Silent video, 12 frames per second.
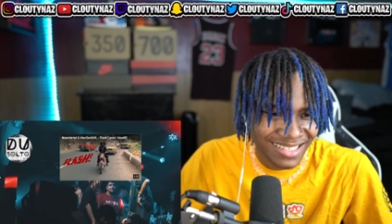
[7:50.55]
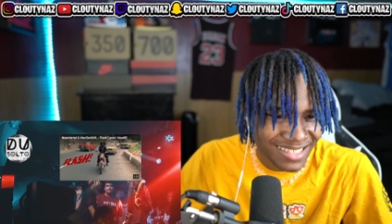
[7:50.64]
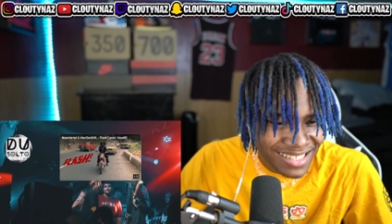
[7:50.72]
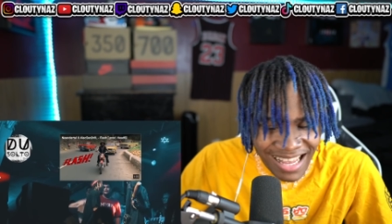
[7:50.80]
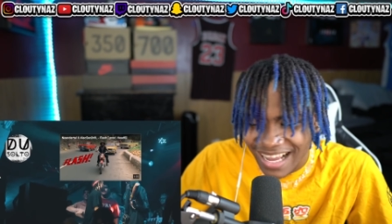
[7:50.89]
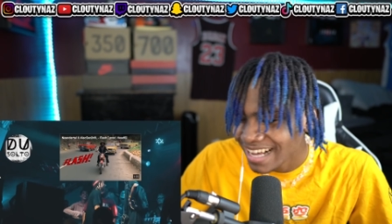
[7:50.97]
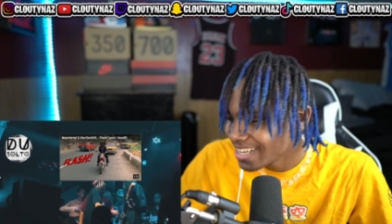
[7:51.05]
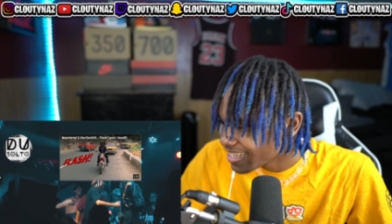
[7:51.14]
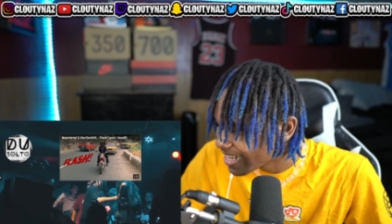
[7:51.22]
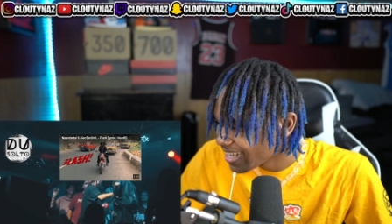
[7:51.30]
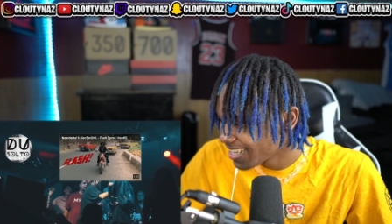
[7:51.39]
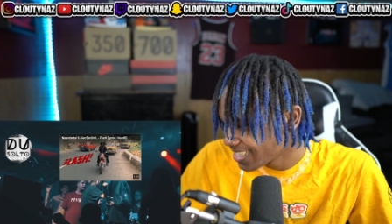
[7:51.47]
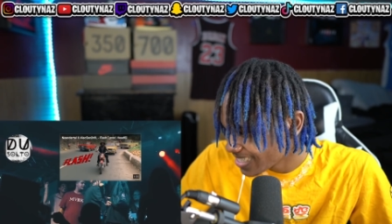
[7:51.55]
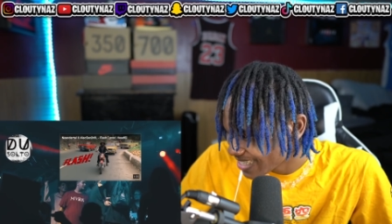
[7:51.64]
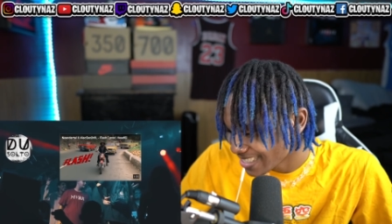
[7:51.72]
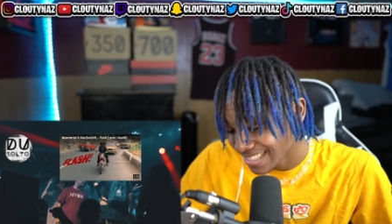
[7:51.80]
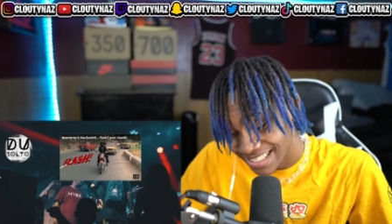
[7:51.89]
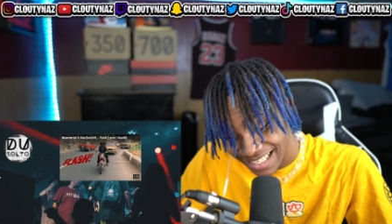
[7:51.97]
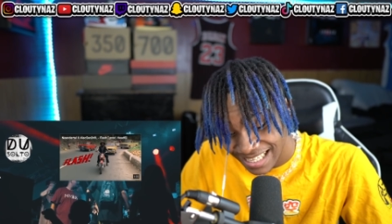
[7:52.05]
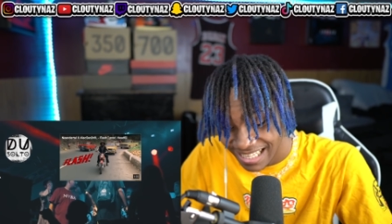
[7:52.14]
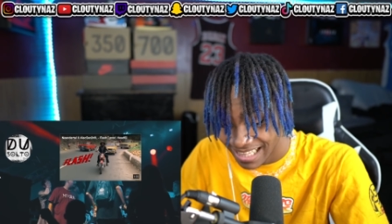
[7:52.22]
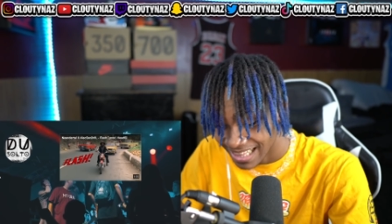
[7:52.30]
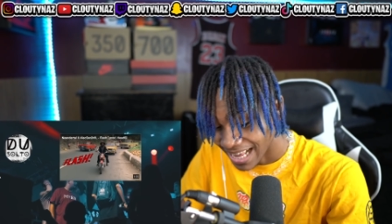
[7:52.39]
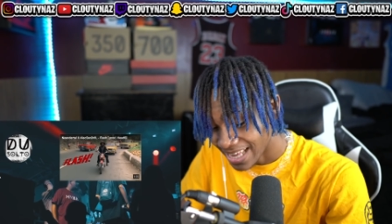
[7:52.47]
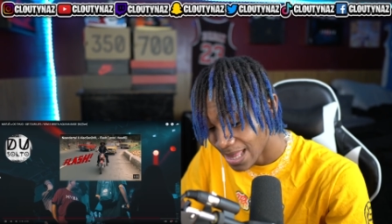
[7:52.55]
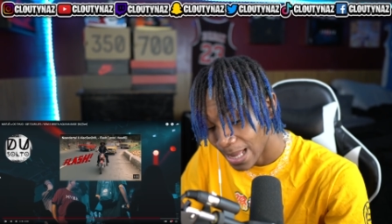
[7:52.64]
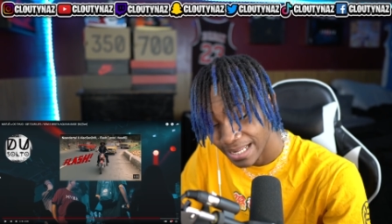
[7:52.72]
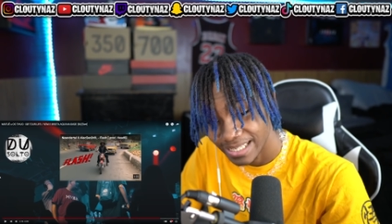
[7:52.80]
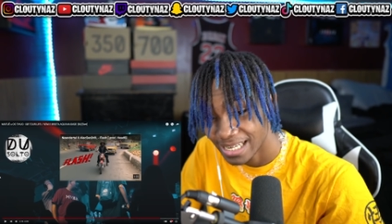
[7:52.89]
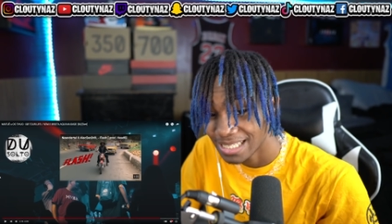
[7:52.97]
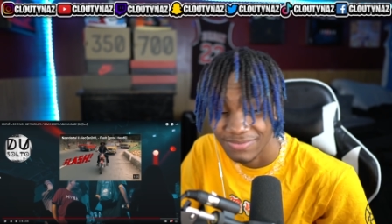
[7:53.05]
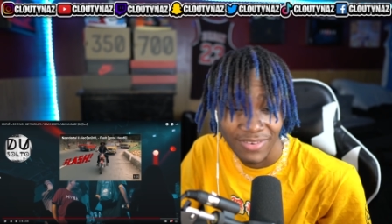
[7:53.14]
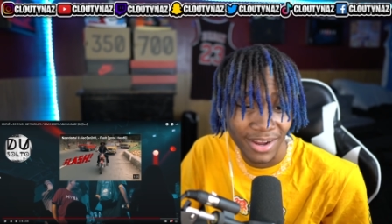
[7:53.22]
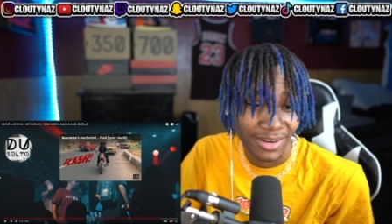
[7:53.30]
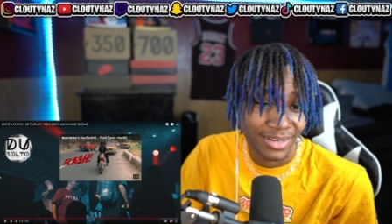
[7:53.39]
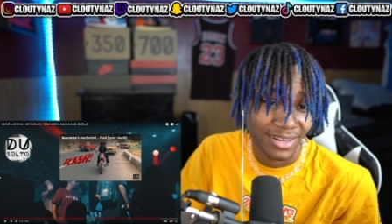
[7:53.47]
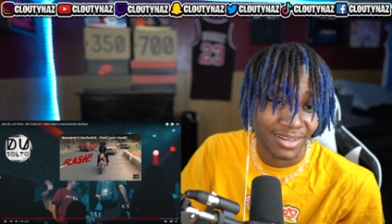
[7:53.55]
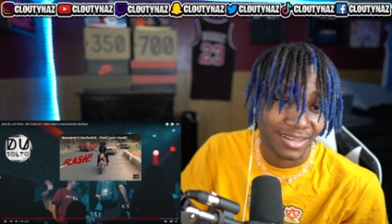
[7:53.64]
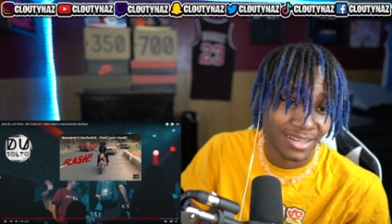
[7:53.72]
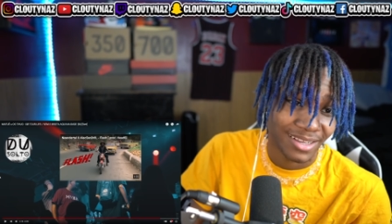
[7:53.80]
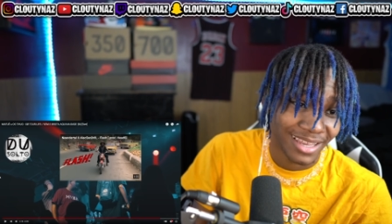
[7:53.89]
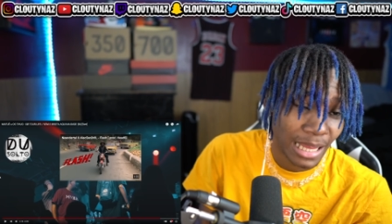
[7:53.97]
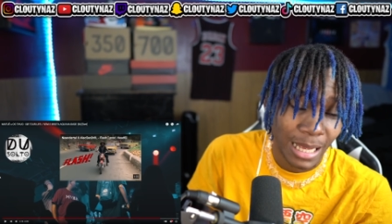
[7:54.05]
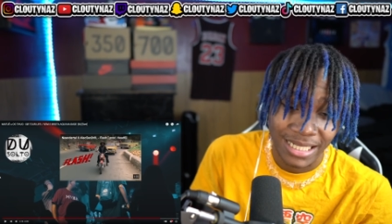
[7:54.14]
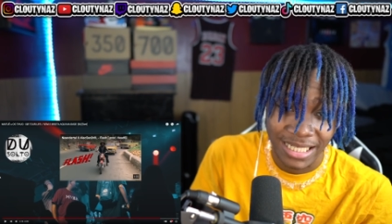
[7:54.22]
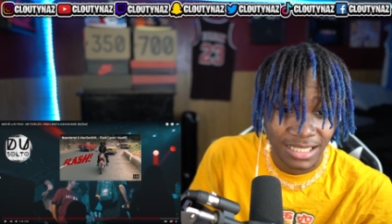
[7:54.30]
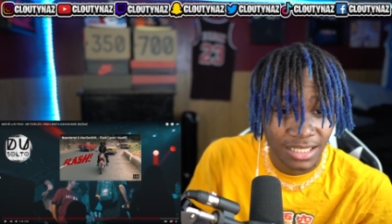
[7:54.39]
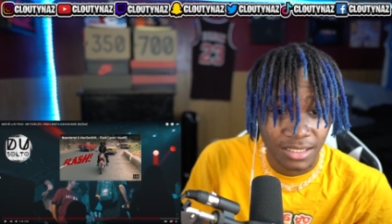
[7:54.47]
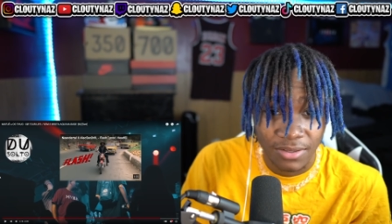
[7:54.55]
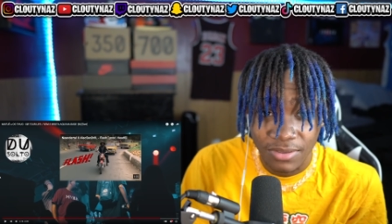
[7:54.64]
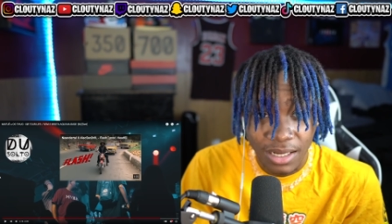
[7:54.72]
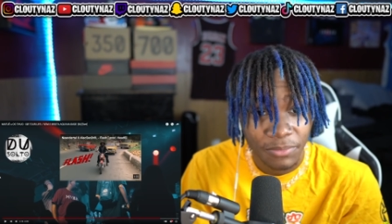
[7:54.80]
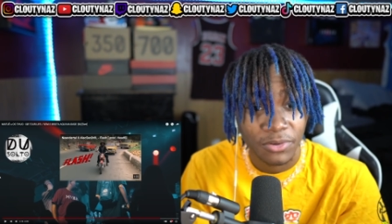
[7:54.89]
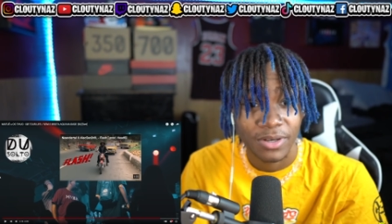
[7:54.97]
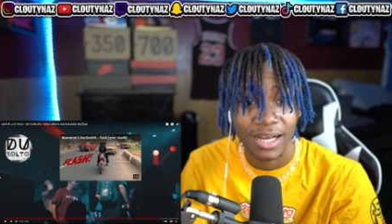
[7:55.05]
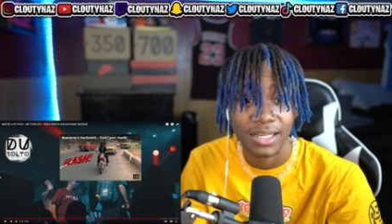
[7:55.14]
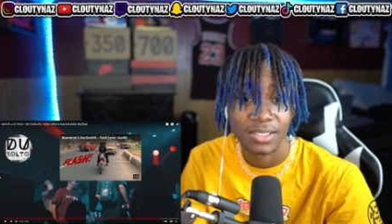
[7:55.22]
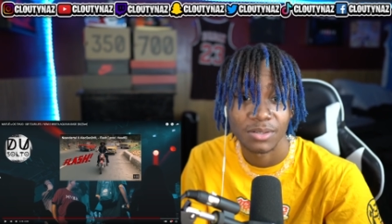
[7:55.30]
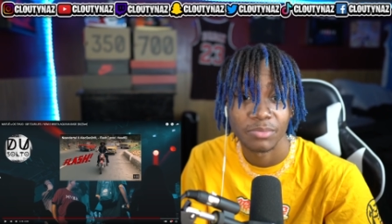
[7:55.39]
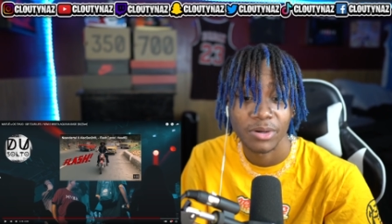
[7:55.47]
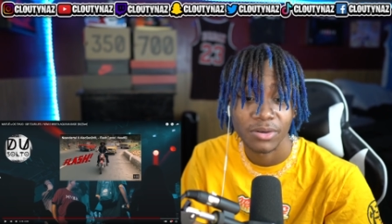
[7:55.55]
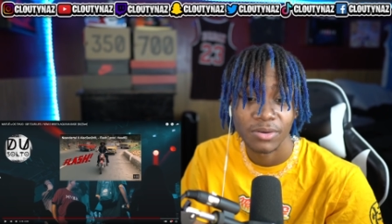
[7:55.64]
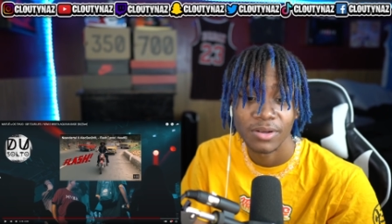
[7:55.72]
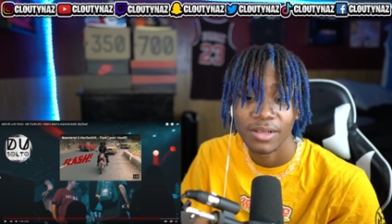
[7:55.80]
Uh, uh, Not dois, can lie to you, that's fire, y'all. Can lie to you, this is a W concert, bro.